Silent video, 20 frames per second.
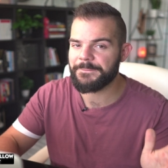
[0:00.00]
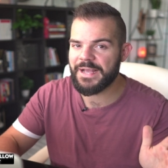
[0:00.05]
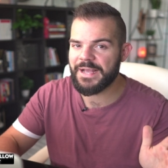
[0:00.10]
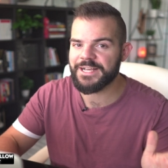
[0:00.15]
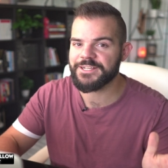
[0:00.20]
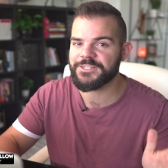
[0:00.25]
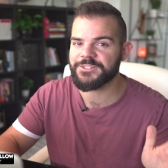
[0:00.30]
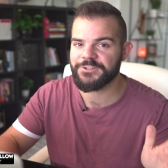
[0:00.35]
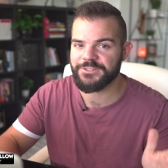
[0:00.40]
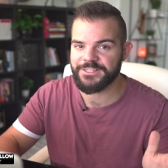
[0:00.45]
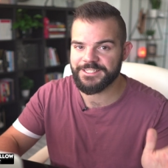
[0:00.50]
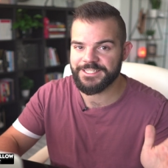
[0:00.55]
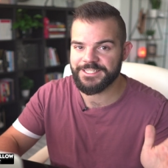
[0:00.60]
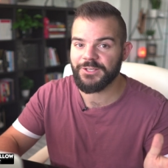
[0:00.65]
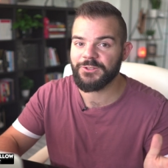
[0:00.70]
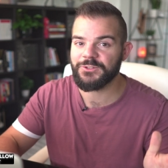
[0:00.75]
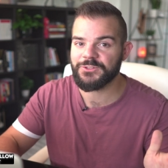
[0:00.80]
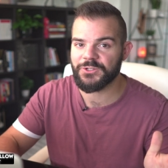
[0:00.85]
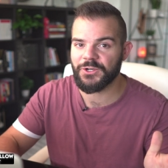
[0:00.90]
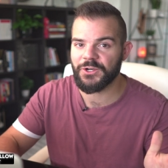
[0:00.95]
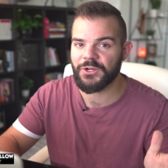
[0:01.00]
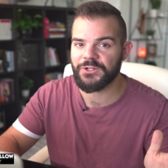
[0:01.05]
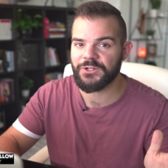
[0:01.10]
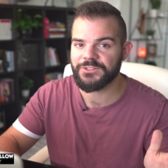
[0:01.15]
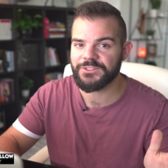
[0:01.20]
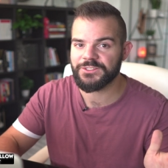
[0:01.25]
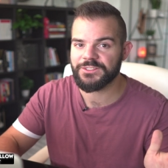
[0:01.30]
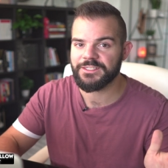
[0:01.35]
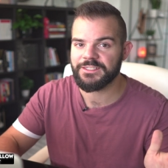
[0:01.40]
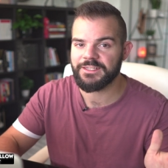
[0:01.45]
master the sales
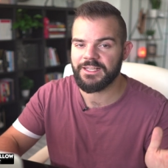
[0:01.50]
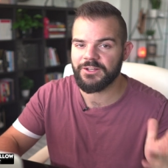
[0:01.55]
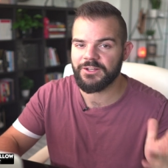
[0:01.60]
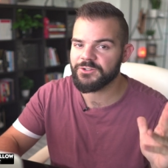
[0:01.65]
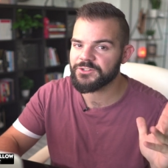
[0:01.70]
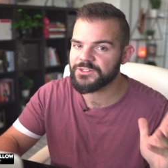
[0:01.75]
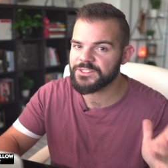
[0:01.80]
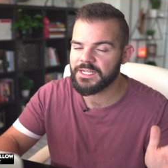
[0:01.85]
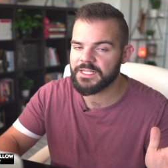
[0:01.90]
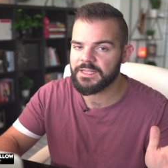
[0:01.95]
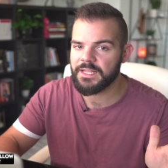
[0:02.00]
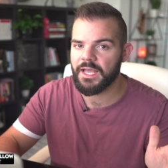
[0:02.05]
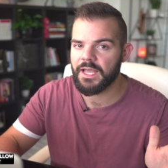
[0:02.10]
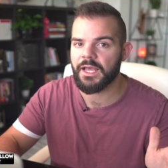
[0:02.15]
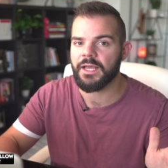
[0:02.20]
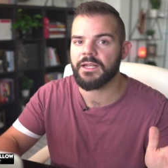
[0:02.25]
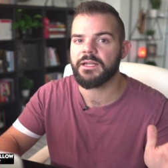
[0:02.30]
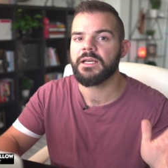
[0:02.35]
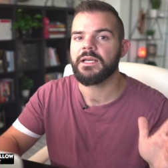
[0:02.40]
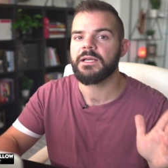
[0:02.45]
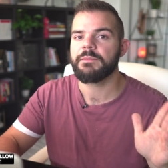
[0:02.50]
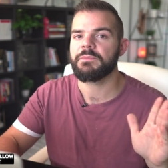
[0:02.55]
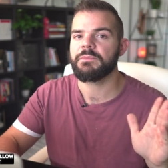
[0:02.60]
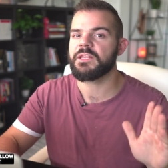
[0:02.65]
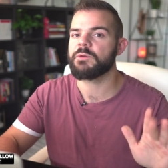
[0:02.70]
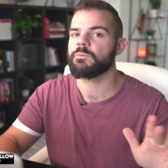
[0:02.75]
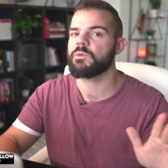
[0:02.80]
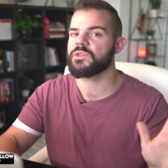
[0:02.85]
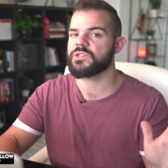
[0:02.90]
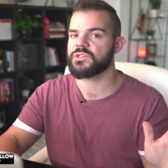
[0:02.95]
calls. They understand that, but
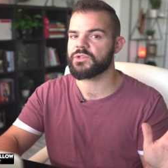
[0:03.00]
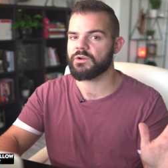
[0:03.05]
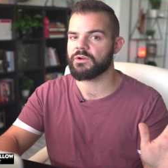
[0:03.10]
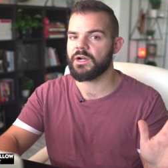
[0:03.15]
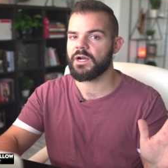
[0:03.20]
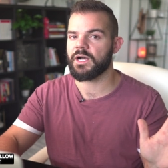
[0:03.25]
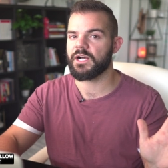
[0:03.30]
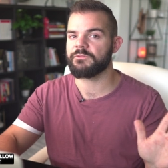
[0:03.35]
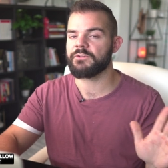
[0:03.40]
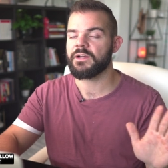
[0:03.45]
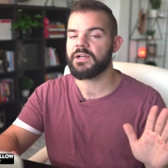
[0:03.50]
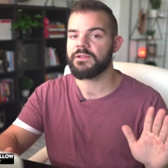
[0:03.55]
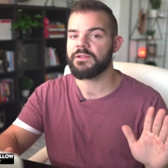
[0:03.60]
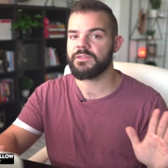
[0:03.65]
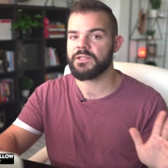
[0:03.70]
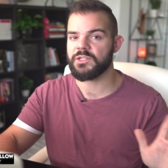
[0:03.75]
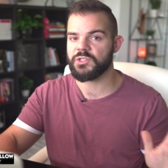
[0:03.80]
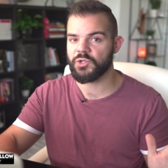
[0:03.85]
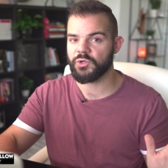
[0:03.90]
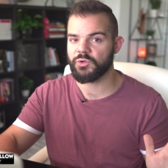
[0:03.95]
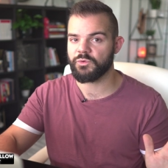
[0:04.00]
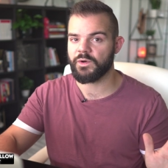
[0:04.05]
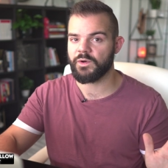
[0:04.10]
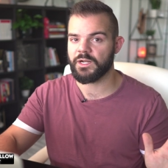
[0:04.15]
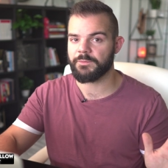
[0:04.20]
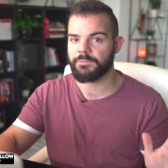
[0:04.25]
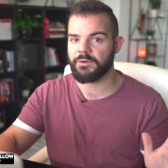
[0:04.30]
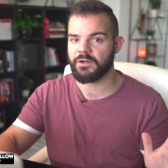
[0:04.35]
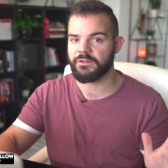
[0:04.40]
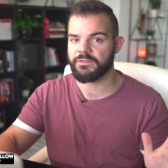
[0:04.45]
then once they're off, they don't
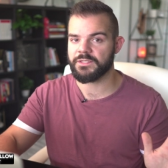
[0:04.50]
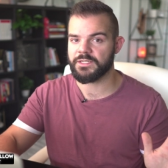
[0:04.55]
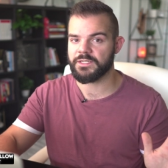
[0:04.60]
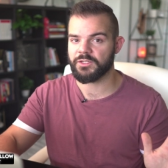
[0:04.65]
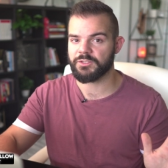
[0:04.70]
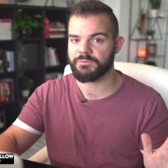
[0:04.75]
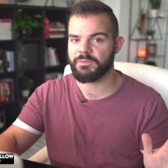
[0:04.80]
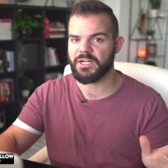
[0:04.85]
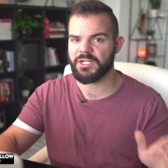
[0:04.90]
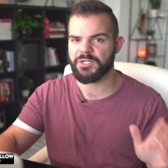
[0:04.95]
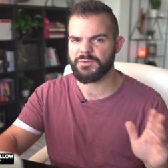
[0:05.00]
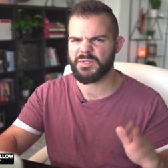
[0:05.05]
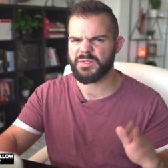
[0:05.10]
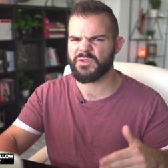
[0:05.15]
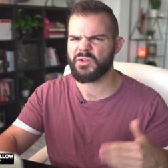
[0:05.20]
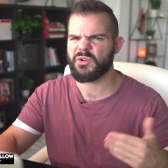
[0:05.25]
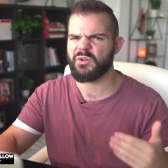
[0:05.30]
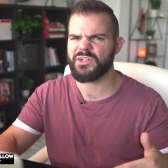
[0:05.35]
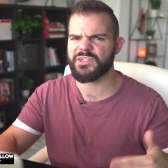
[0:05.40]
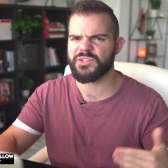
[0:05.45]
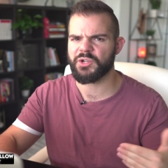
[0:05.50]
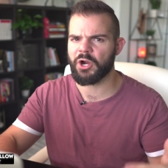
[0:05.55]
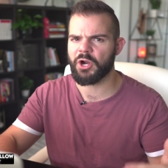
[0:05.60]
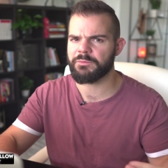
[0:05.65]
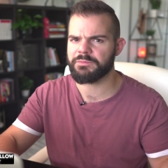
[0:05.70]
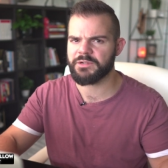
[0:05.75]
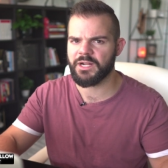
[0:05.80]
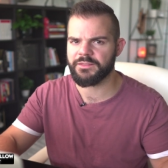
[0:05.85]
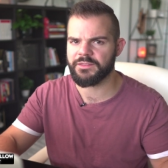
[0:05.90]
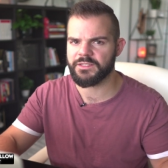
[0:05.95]
want a part of the sales management. So I know I just
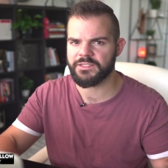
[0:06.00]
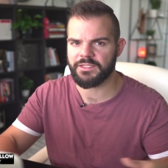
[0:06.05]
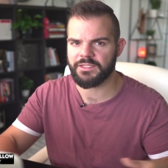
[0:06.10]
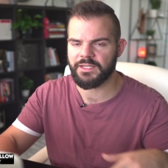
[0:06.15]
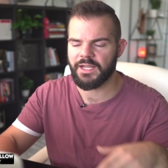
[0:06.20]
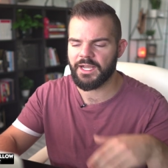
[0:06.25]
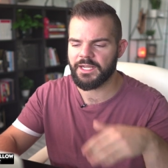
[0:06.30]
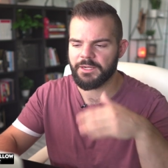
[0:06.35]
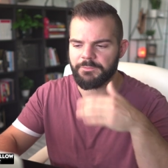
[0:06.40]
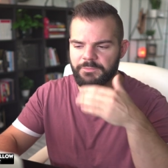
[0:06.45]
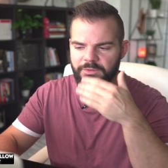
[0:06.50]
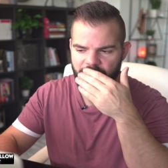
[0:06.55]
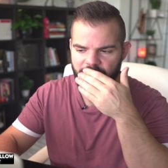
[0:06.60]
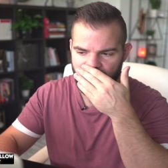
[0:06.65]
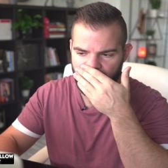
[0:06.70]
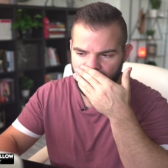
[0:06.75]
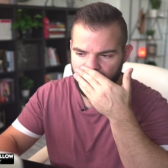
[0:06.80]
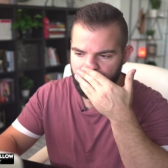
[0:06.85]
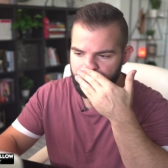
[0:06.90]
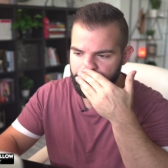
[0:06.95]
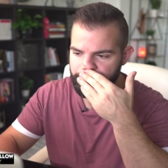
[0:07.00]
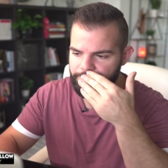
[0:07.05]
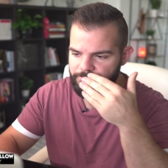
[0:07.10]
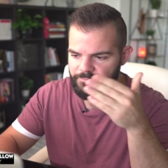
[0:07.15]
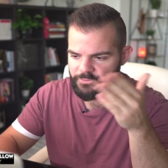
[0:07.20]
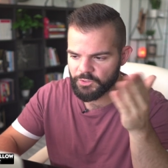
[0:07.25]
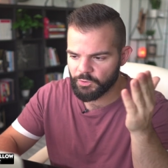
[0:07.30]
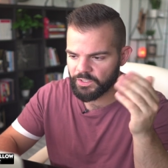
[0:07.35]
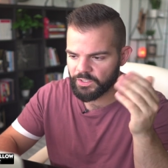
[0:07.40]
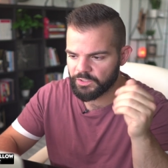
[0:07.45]
harped on this a lot. I'm kind of like
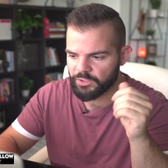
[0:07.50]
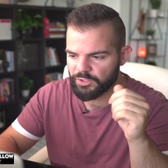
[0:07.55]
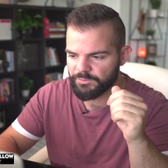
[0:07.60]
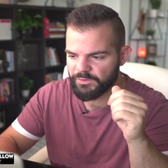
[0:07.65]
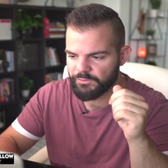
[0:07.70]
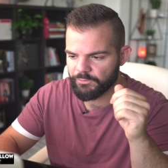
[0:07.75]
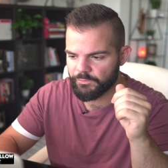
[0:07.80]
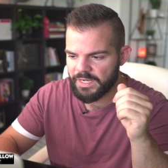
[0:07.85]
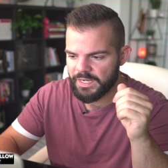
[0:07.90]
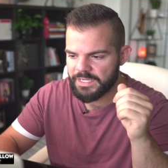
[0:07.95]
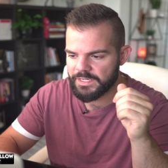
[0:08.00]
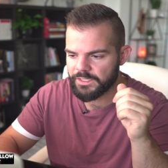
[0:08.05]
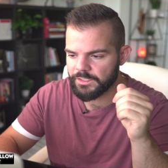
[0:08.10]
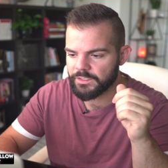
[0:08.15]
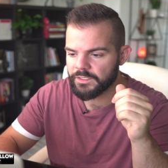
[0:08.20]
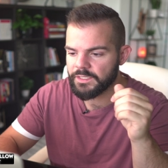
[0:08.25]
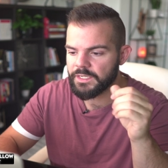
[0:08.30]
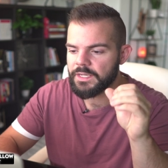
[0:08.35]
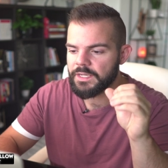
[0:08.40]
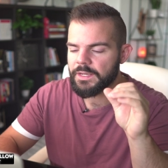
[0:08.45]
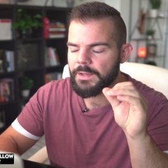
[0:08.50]
going on a little bit of rant here,